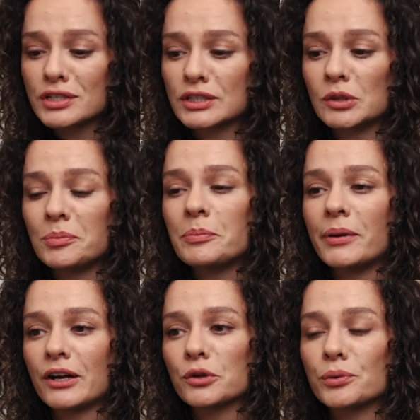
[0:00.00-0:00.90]
This could be
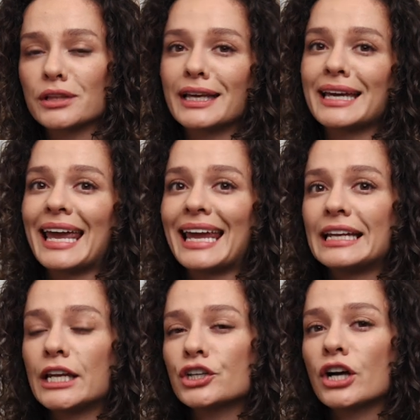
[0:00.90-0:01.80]
paired with like
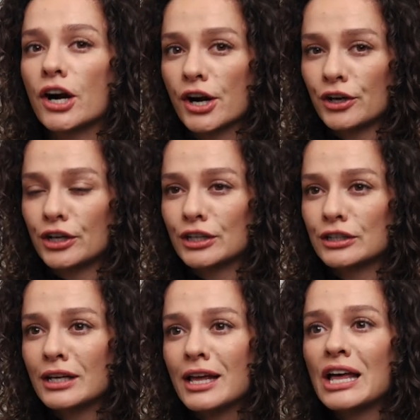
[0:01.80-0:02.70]
a knit
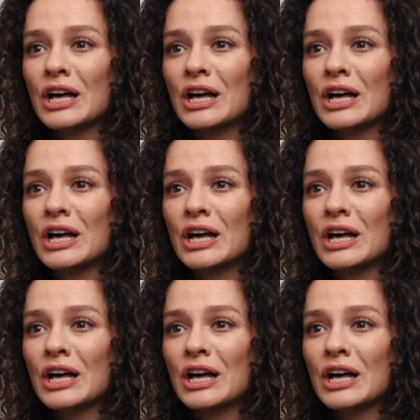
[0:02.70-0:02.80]
cardigan